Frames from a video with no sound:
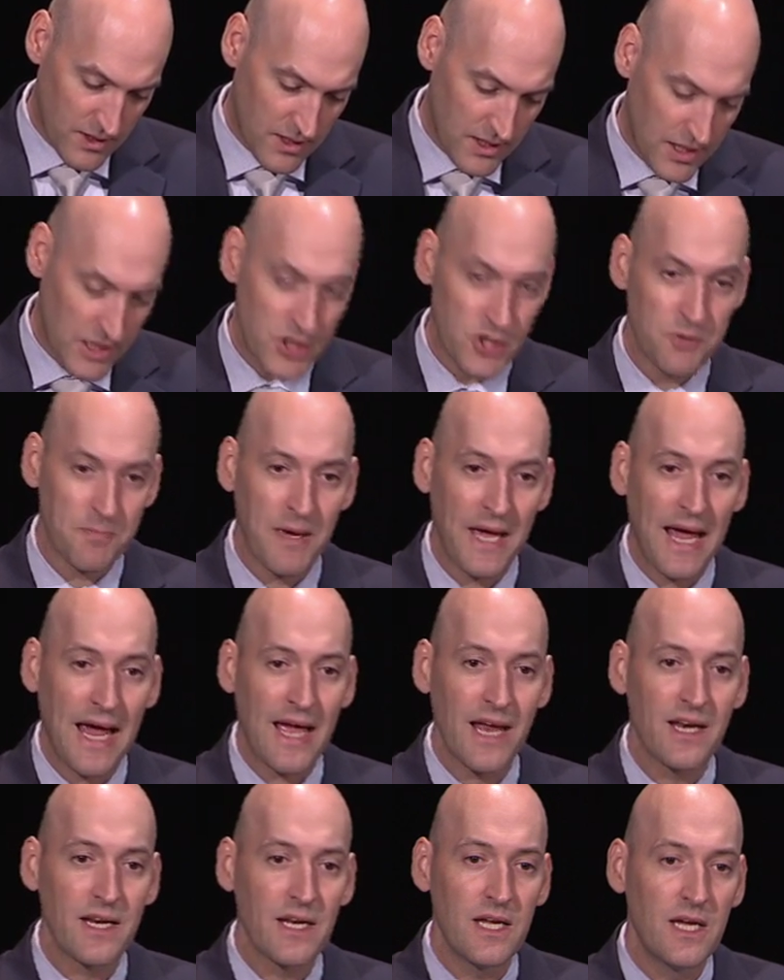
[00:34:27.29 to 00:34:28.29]
in
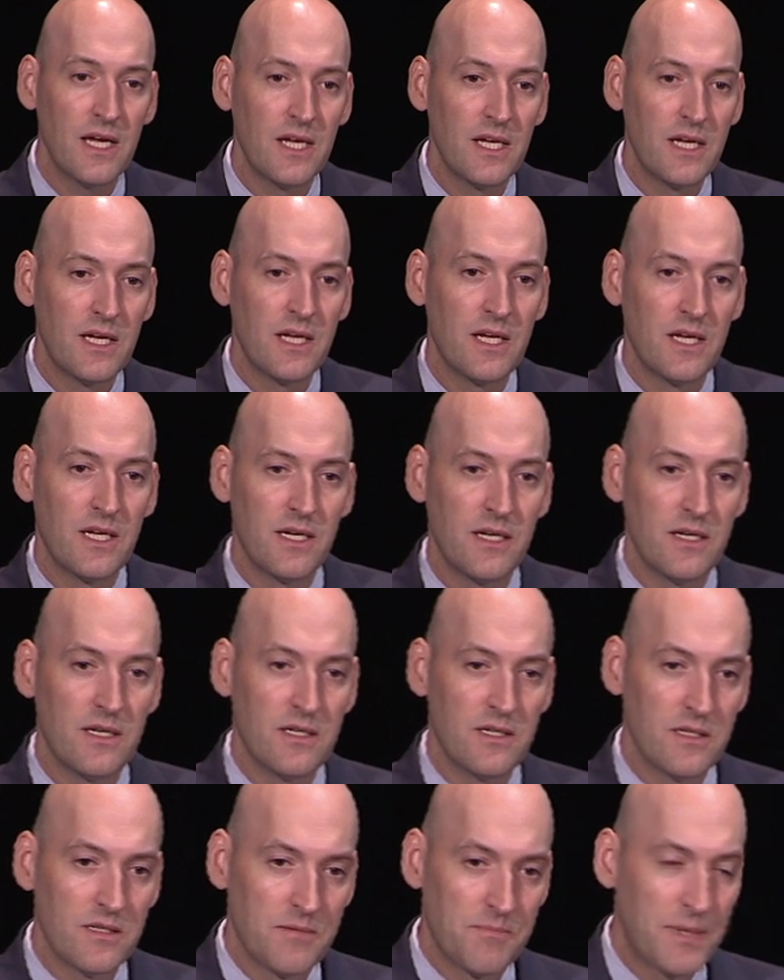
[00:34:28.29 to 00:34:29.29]
Japan,
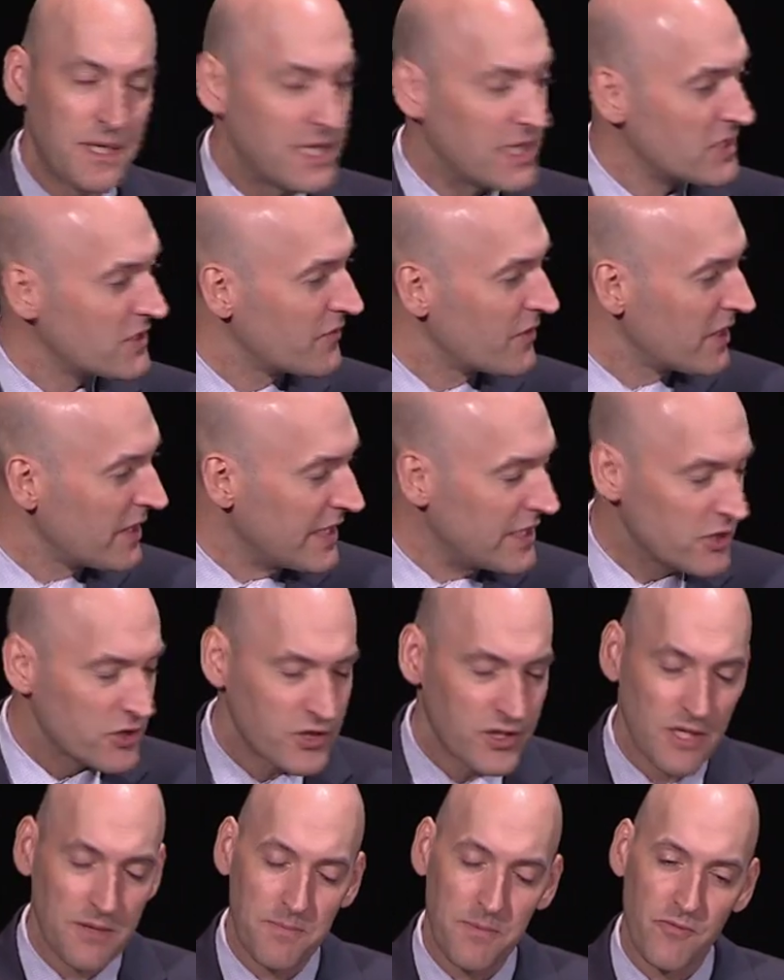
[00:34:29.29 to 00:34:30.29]
because of the
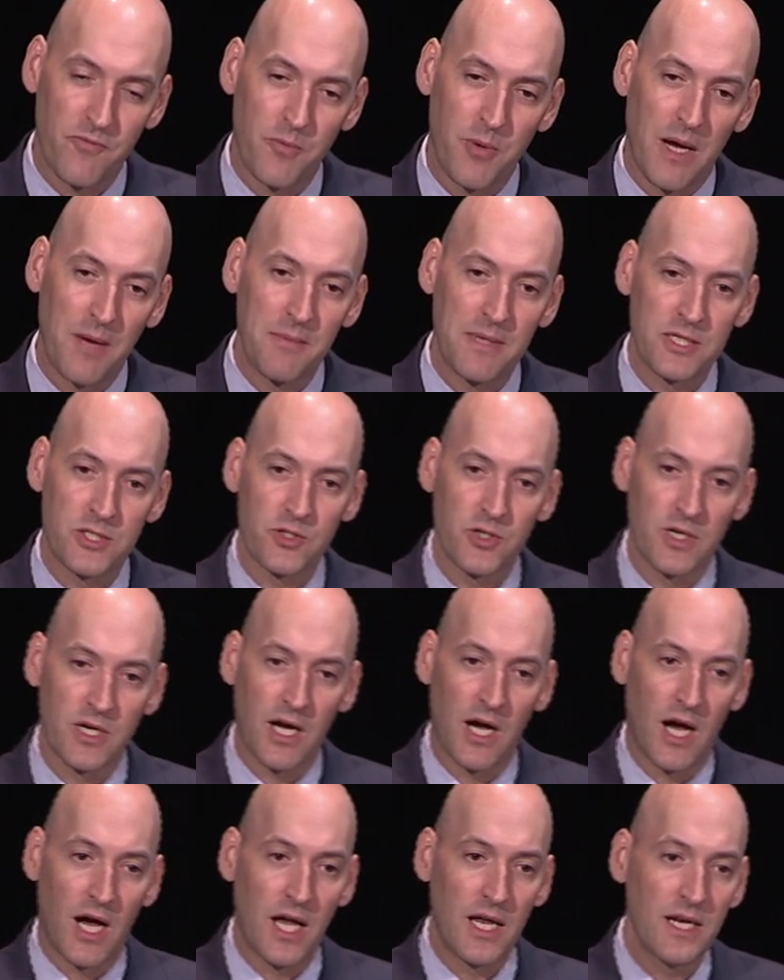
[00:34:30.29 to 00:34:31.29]
leadership of Prime Minister
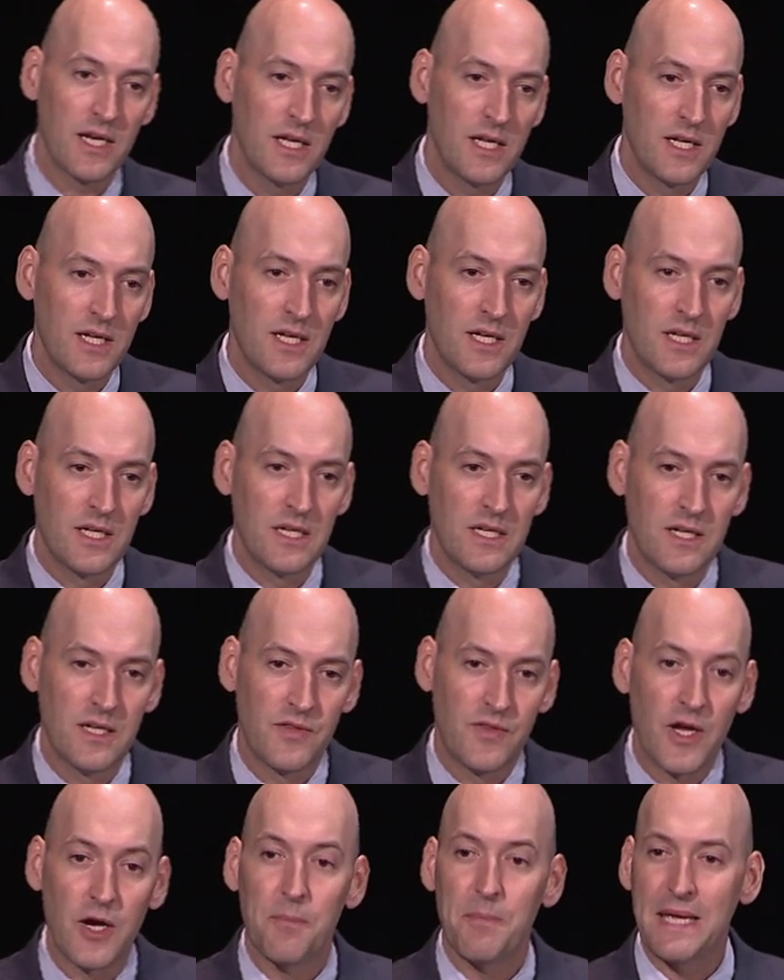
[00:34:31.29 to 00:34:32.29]
Khan,
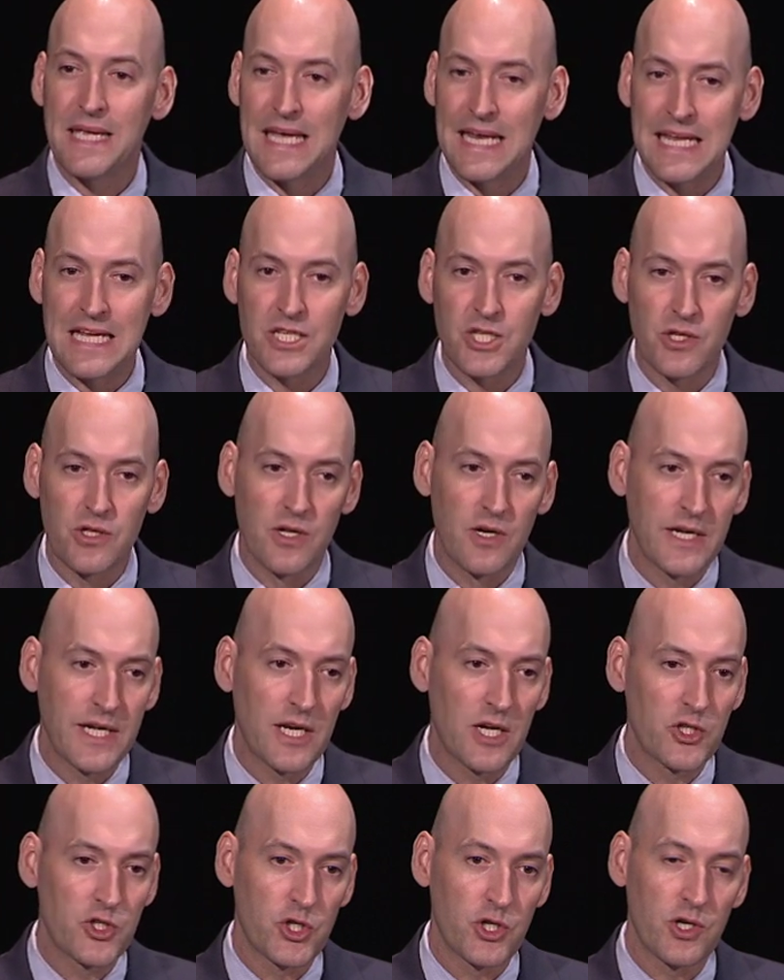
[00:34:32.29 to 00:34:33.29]
they are beginning to look at
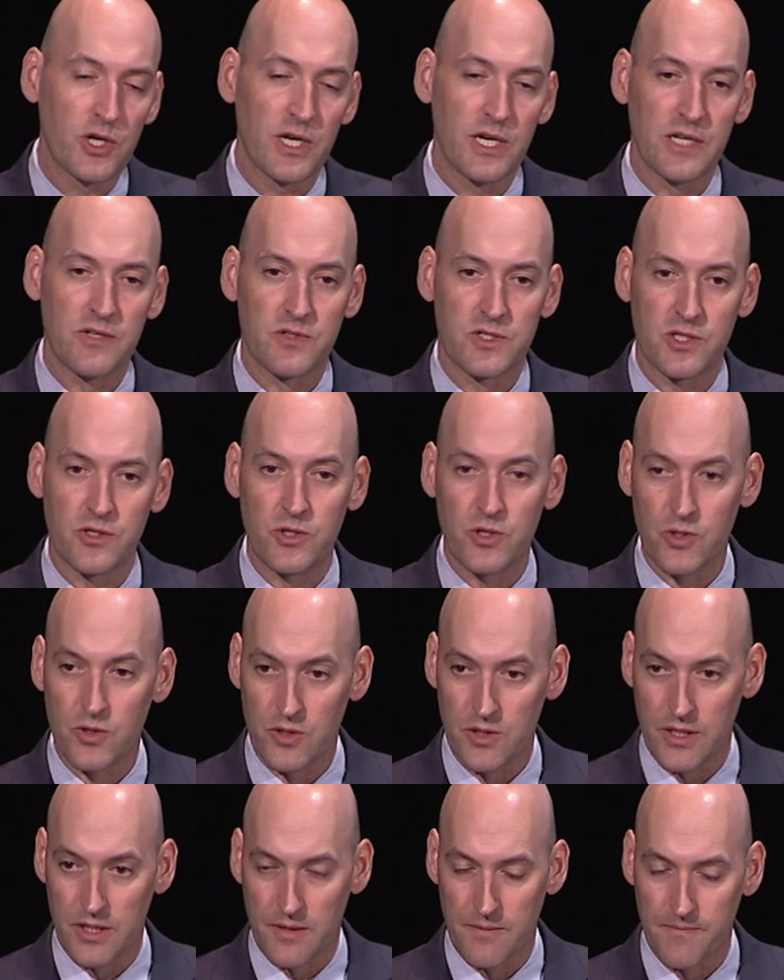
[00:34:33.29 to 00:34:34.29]
alternatives to
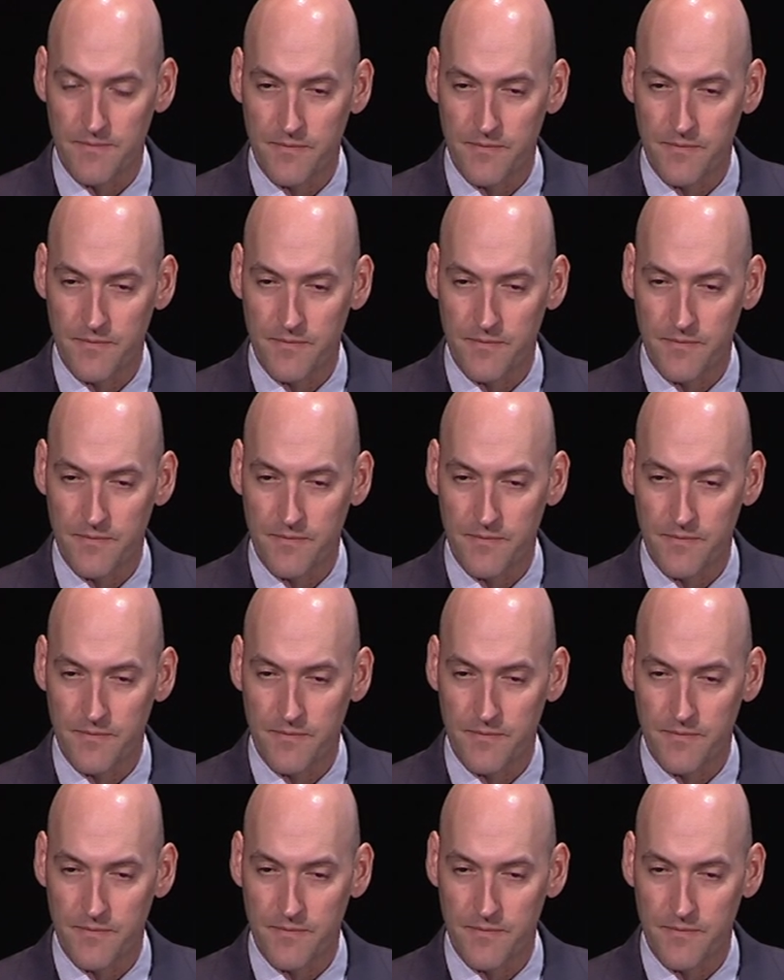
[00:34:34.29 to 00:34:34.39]
nuclear.